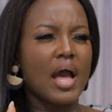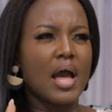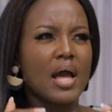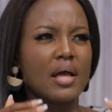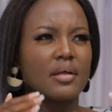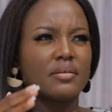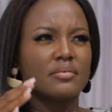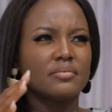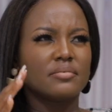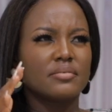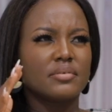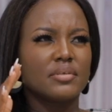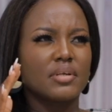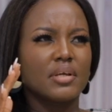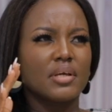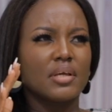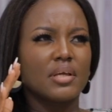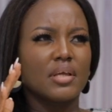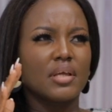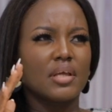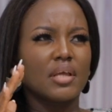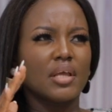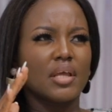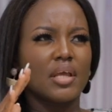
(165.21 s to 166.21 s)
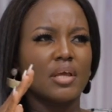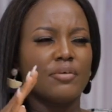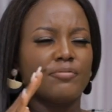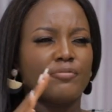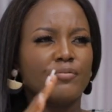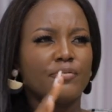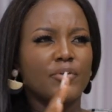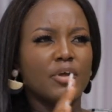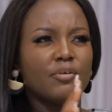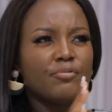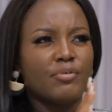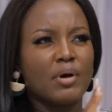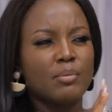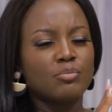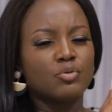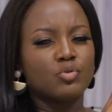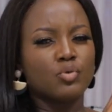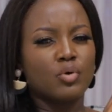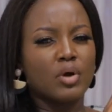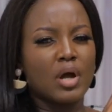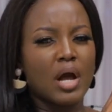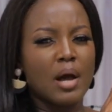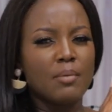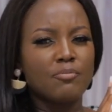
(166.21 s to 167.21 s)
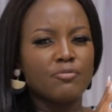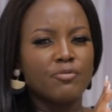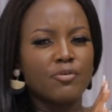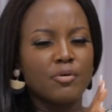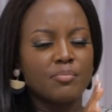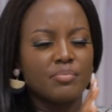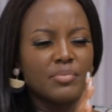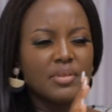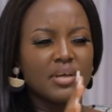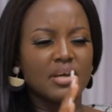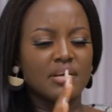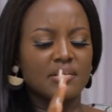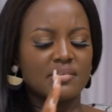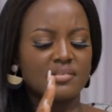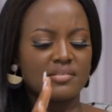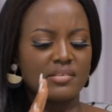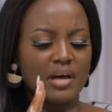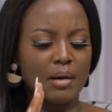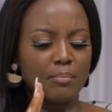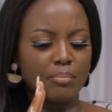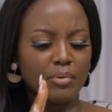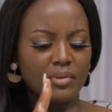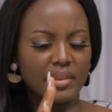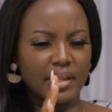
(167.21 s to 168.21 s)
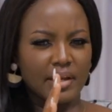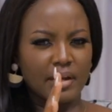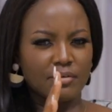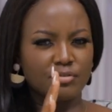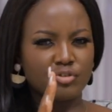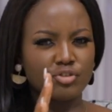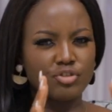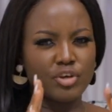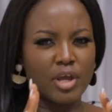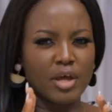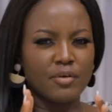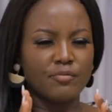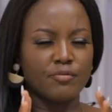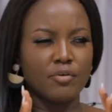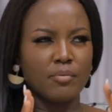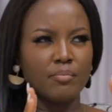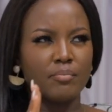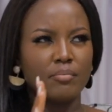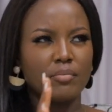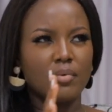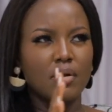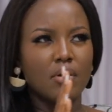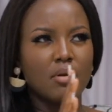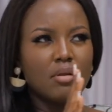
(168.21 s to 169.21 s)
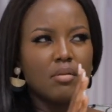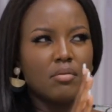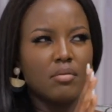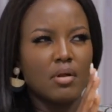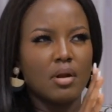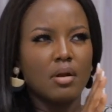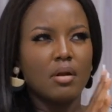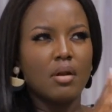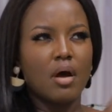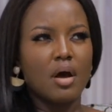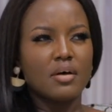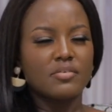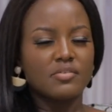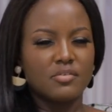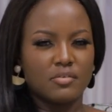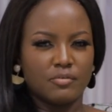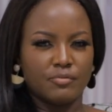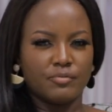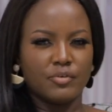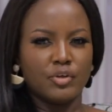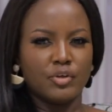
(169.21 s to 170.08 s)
And if I'm to come from the example that I've shared from the last